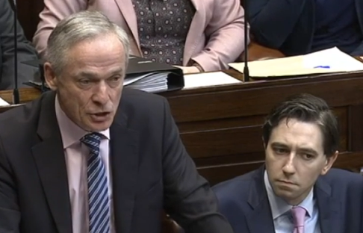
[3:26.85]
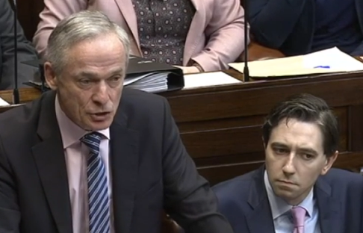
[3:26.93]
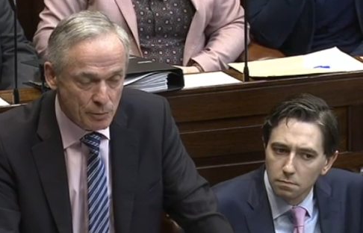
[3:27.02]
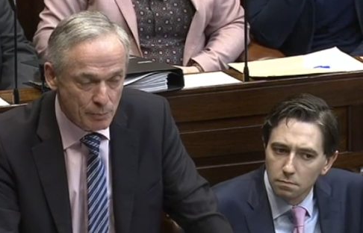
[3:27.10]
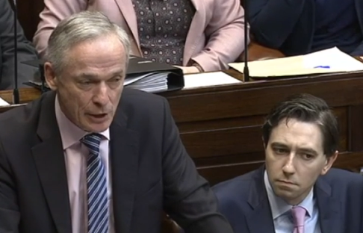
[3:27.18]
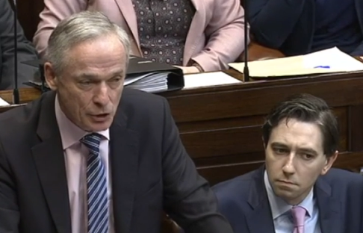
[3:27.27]

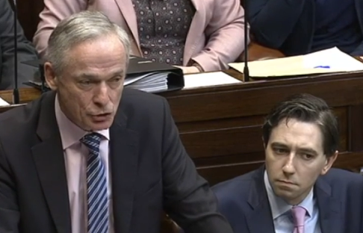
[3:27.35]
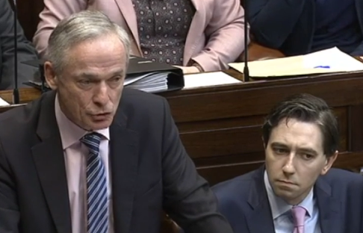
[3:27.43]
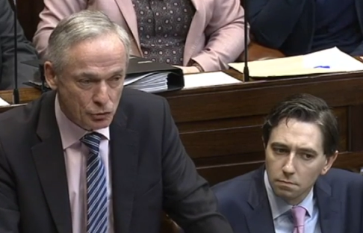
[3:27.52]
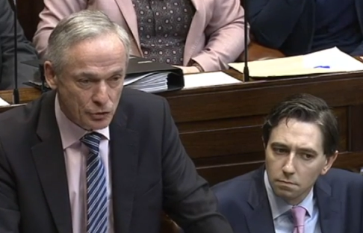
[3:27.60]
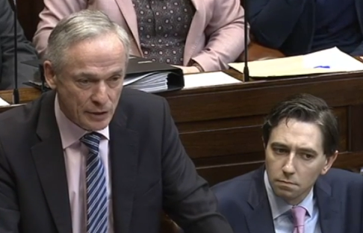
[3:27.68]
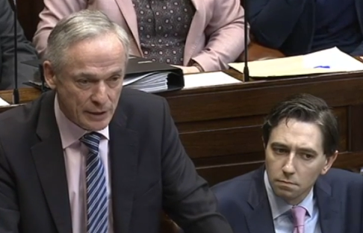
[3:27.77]
Speaker 1: to make
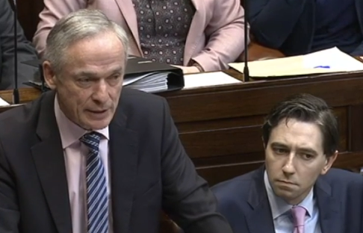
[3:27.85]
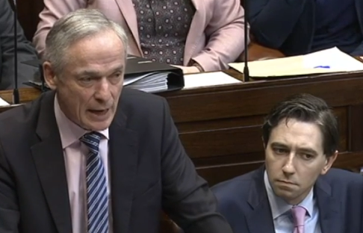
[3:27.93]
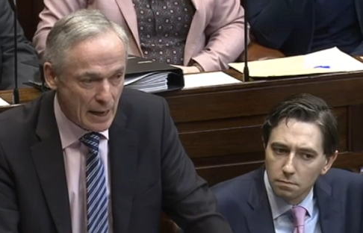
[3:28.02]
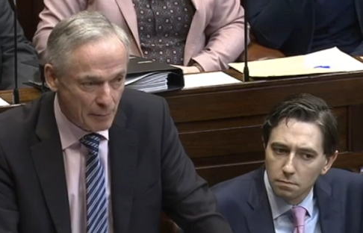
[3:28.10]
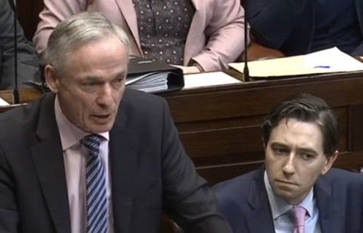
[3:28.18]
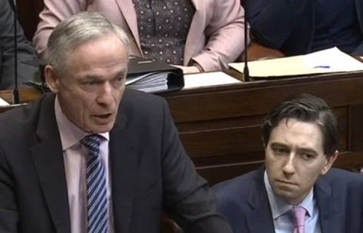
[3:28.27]
sure that
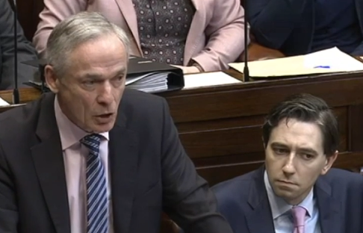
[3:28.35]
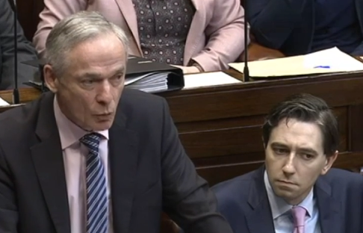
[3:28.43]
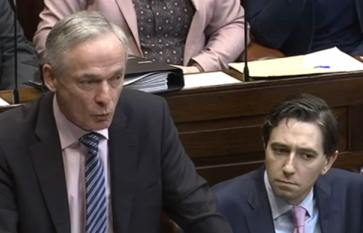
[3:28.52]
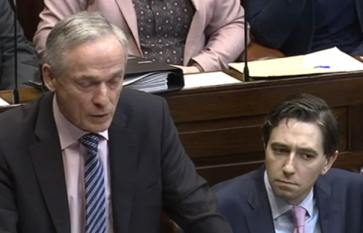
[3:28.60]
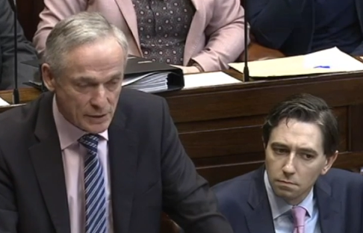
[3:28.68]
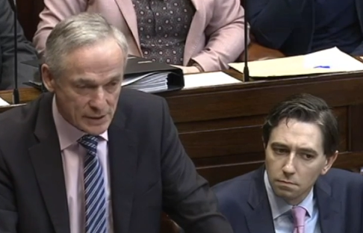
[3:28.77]
NAMA
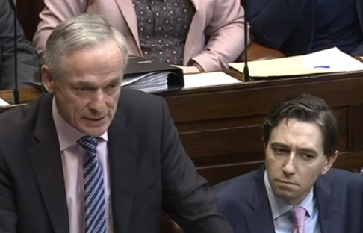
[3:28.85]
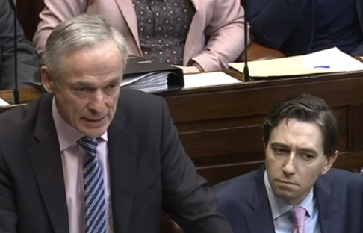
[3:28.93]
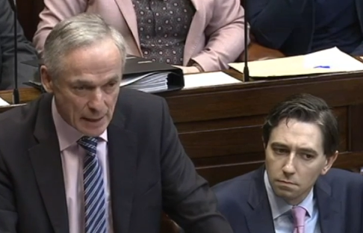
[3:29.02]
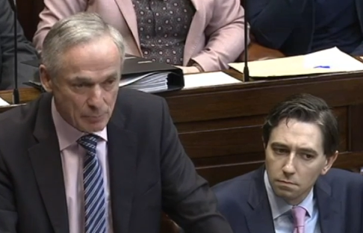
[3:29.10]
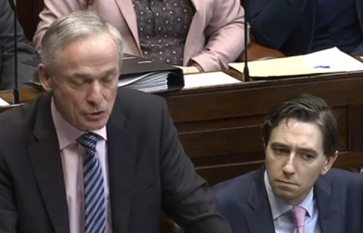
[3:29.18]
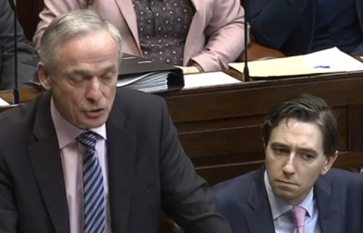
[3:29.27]
was
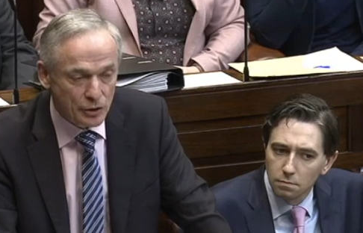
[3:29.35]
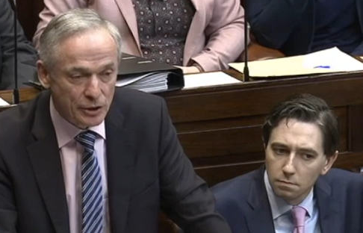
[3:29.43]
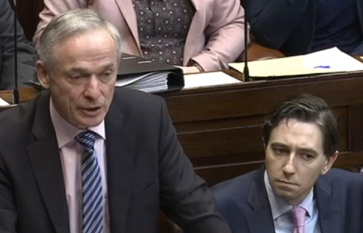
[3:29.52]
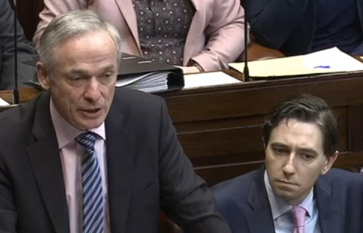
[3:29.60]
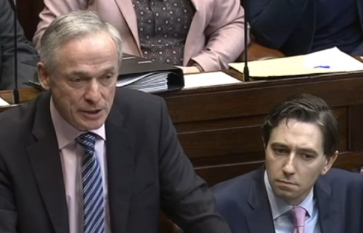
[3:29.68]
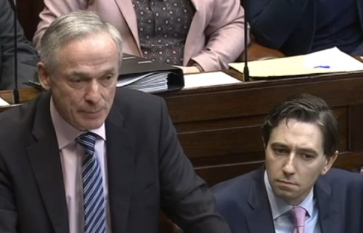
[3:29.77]
established on
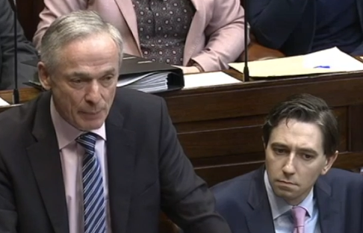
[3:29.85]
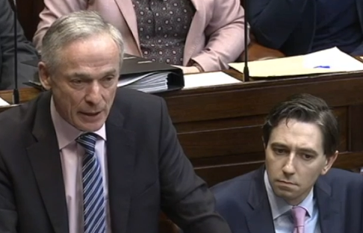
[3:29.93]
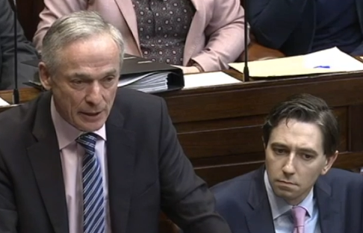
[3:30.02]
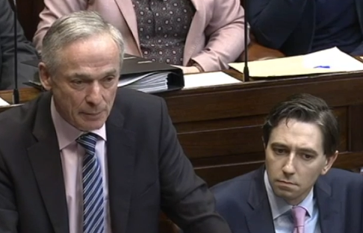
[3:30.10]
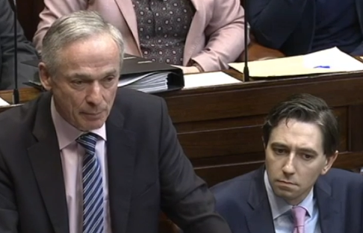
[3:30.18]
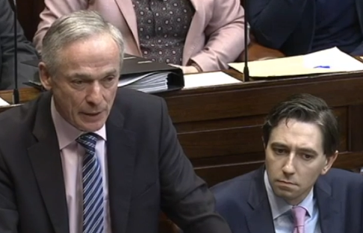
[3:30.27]
an
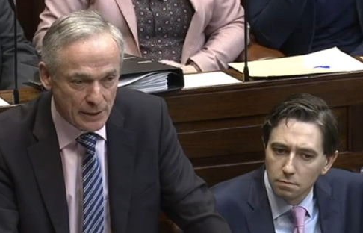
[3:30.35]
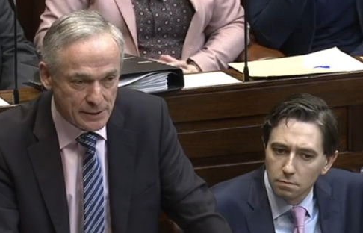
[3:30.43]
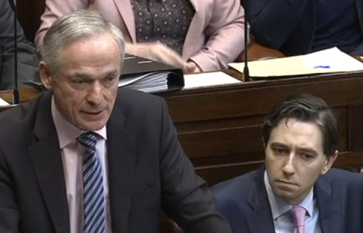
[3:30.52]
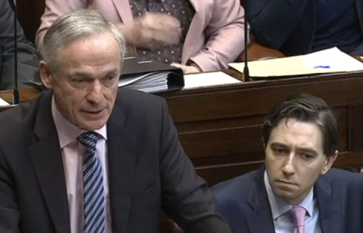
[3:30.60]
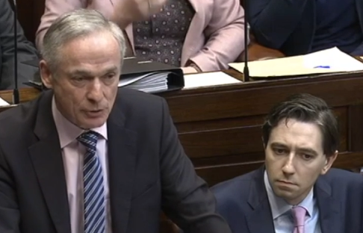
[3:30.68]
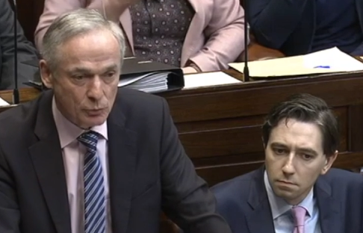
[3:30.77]
independent
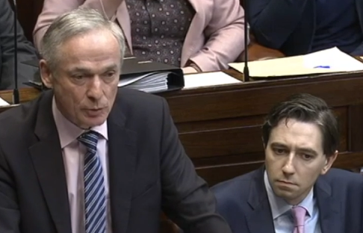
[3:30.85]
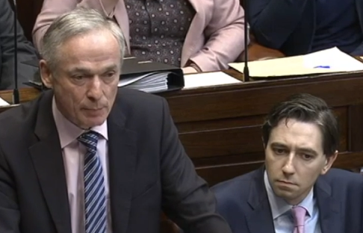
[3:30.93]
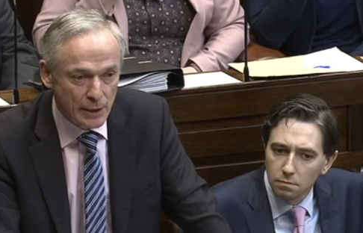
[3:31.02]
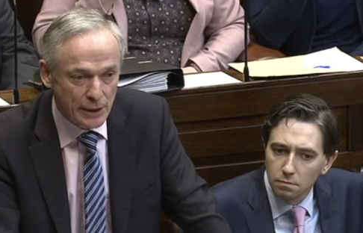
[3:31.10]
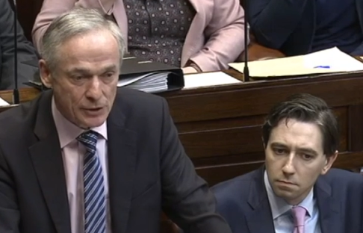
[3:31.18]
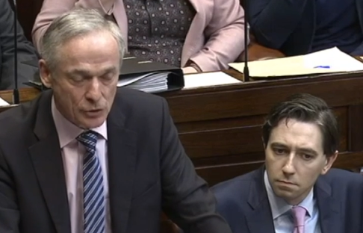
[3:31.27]
basis that would
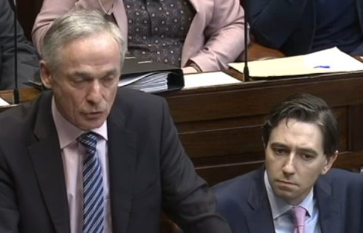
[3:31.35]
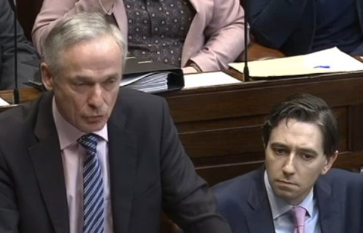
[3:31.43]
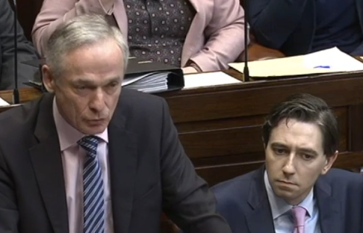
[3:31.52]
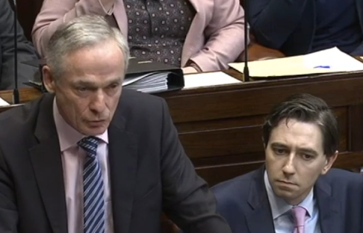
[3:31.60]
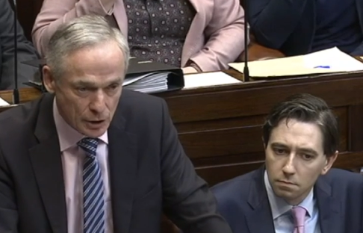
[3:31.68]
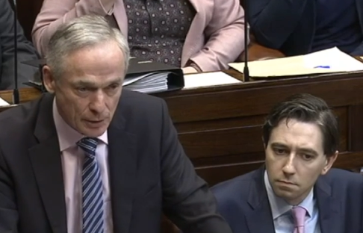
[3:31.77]
make its
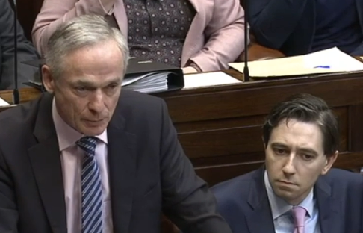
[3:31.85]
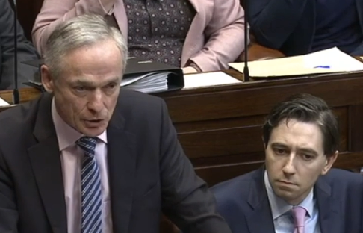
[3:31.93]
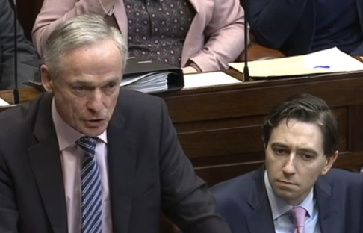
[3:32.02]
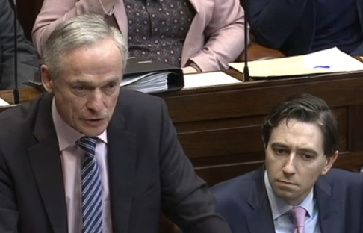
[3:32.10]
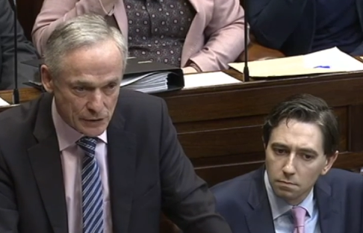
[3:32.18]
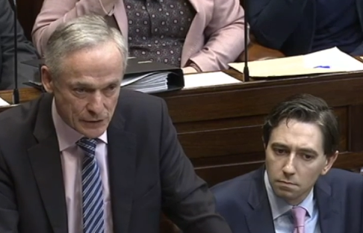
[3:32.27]
own
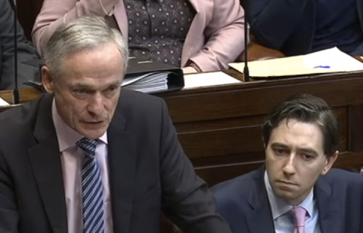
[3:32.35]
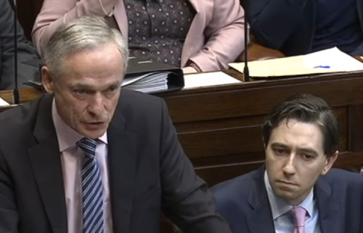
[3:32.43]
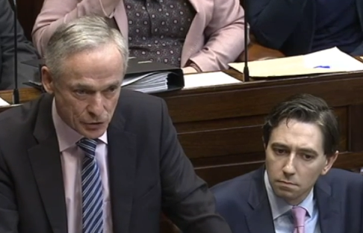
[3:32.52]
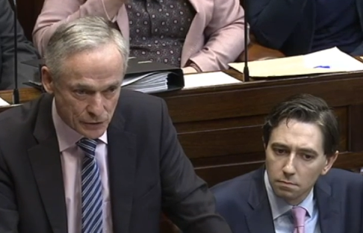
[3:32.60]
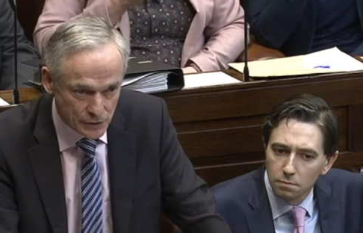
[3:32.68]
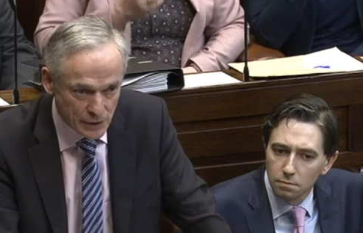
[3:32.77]
commercial
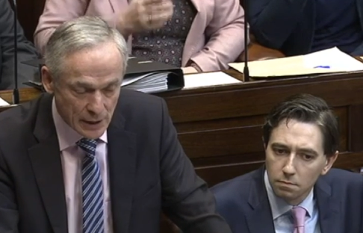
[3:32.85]
decisions.